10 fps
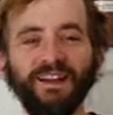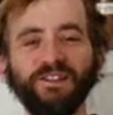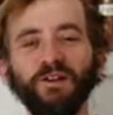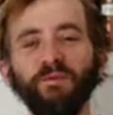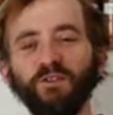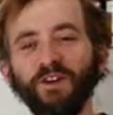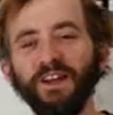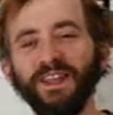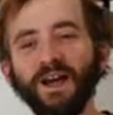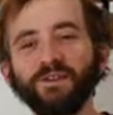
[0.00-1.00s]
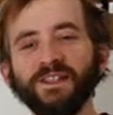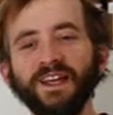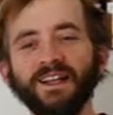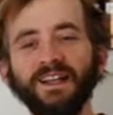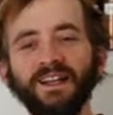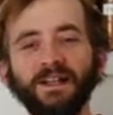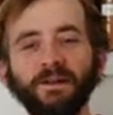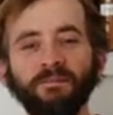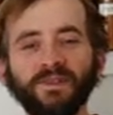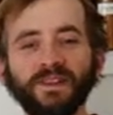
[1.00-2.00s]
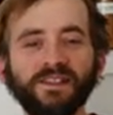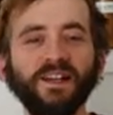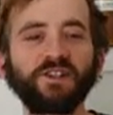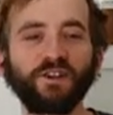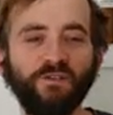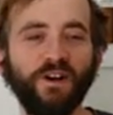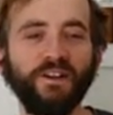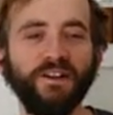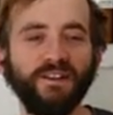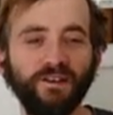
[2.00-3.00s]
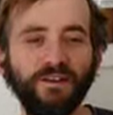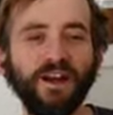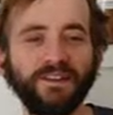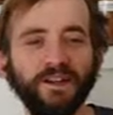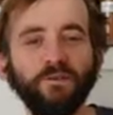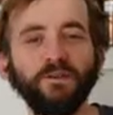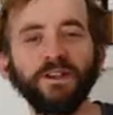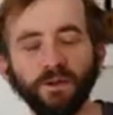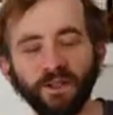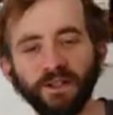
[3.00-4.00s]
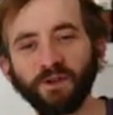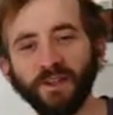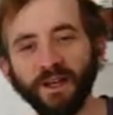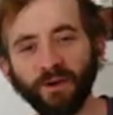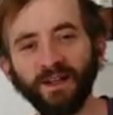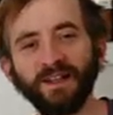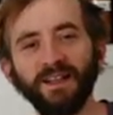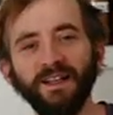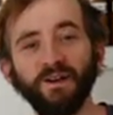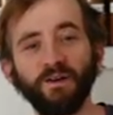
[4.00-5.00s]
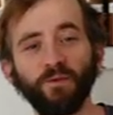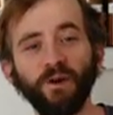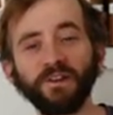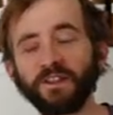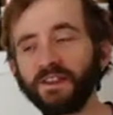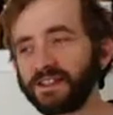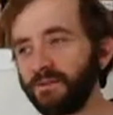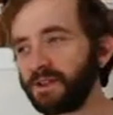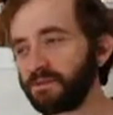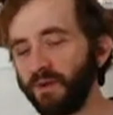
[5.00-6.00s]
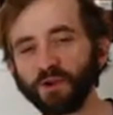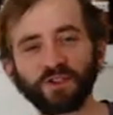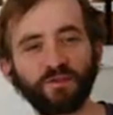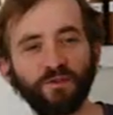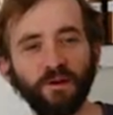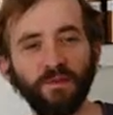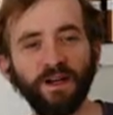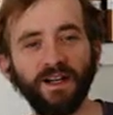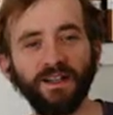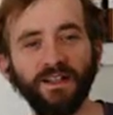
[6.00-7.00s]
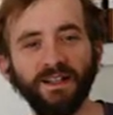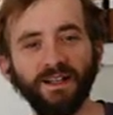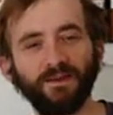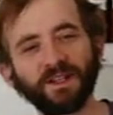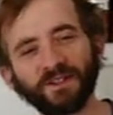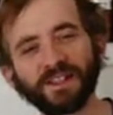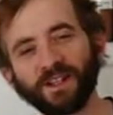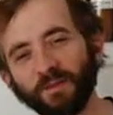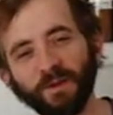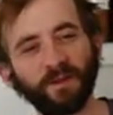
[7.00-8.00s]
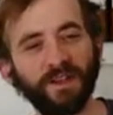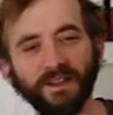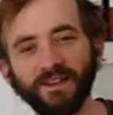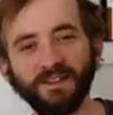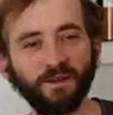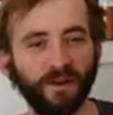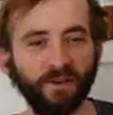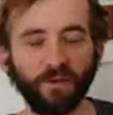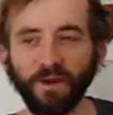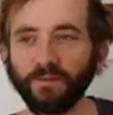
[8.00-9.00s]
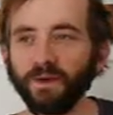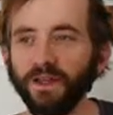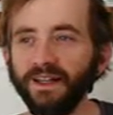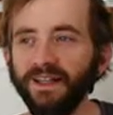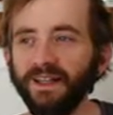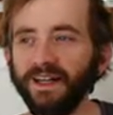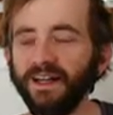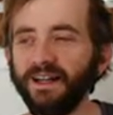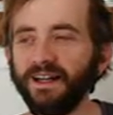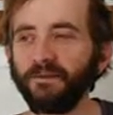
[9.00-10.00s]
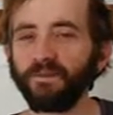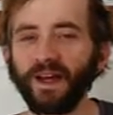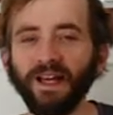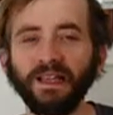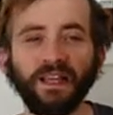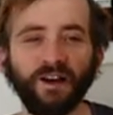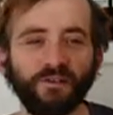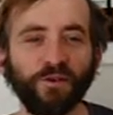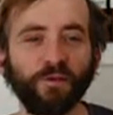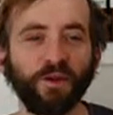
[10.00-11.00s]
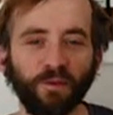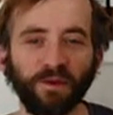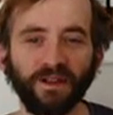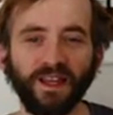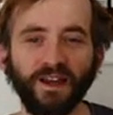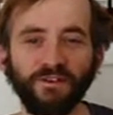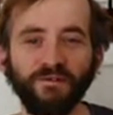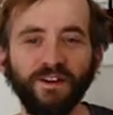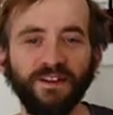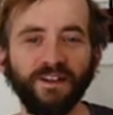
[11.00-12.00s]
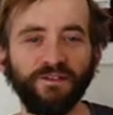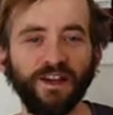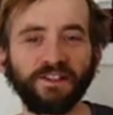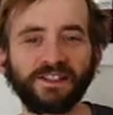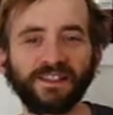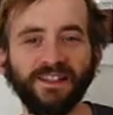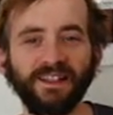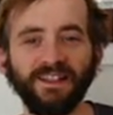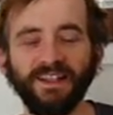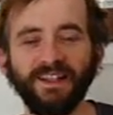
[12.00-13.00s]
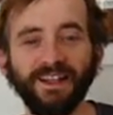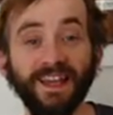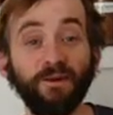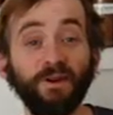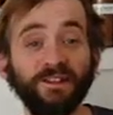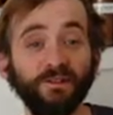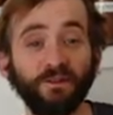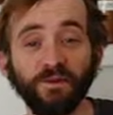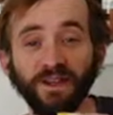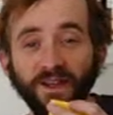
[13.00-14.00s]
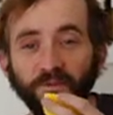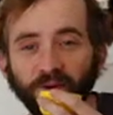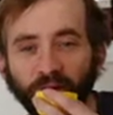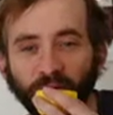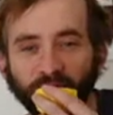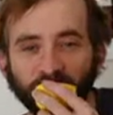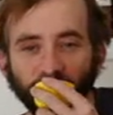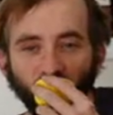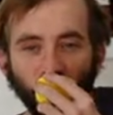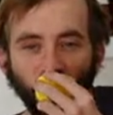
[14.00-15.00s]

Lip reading: I had so much fun. And that was like such a fun event. I really, really enjoyed that one. One of the things I miss most from, I'm not trying to sell people on anything, do whatever you want, but I love the real life events, and I can't wait to do them again when it opens.